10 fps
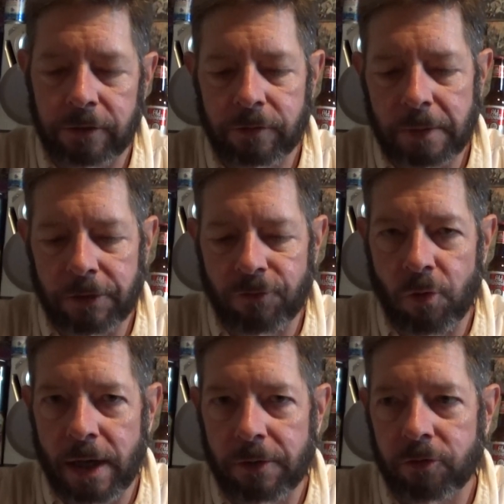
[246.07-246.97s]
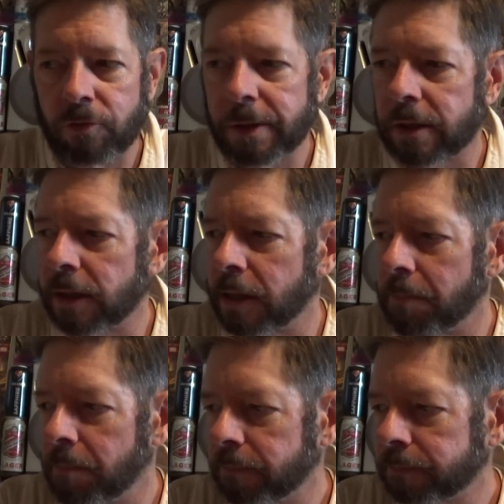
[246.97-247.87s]
It's about four hours from here.
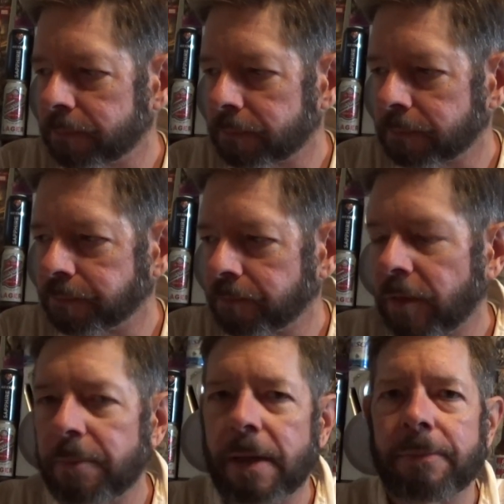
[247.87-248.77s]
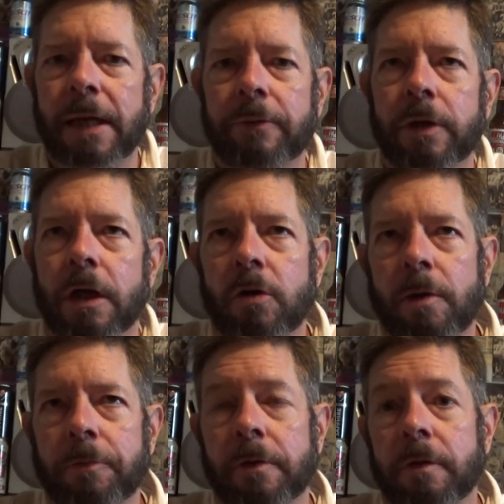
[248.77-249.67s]
Um, then maybe I, we can go
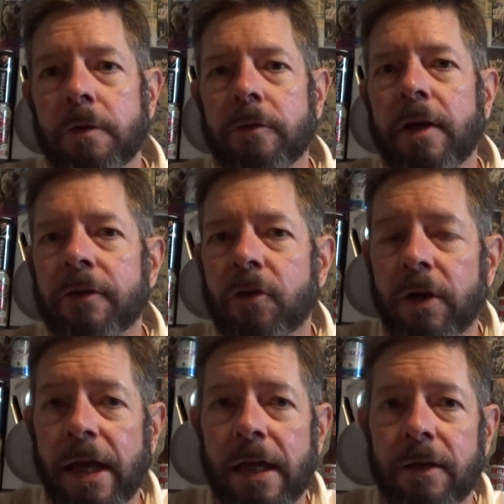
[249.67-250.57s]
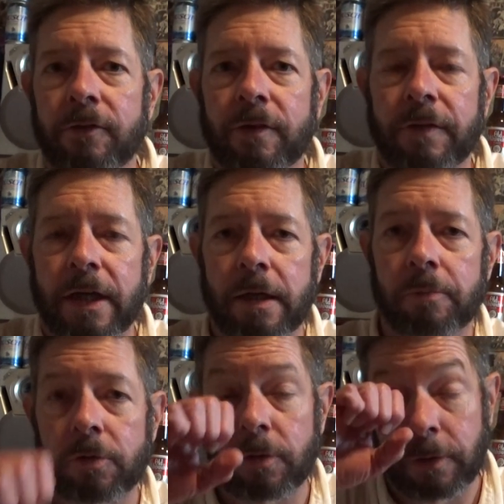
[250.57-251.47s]
up to Texarkana and see if they got any
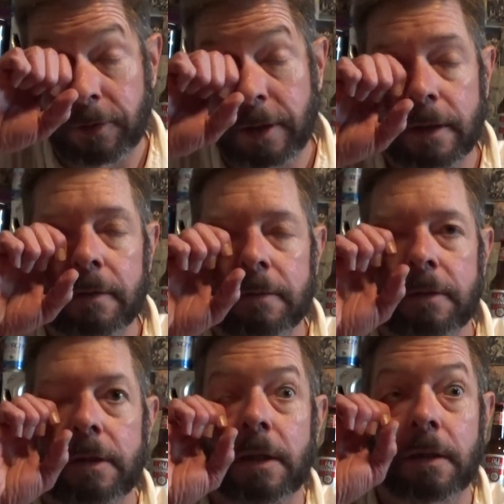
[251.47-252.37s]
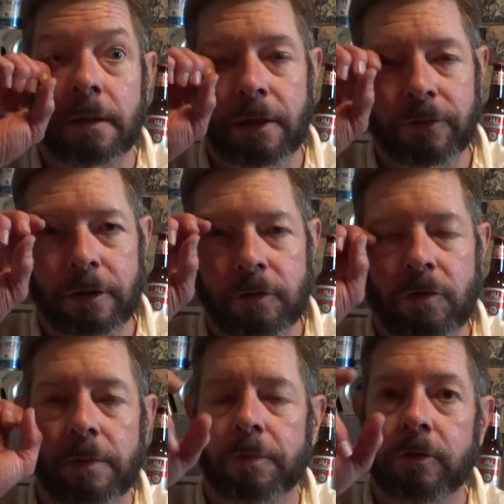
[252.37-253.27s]
breweries there. Yeah, that's a good
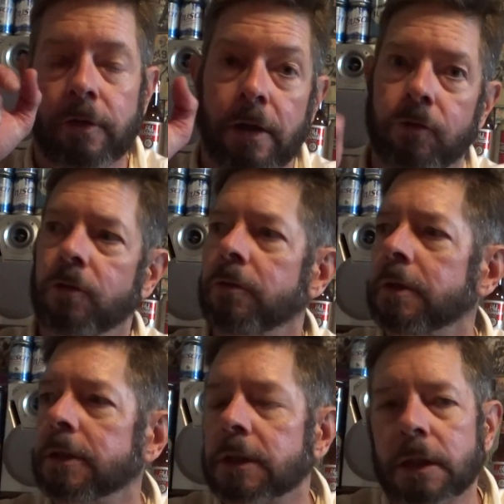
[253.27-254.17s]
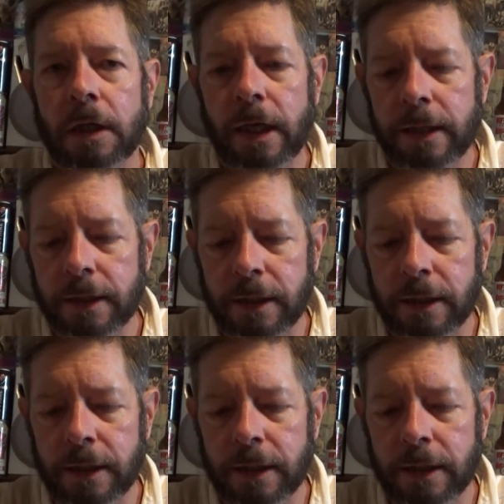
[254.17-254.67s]
trip. We'll do that soon. All right.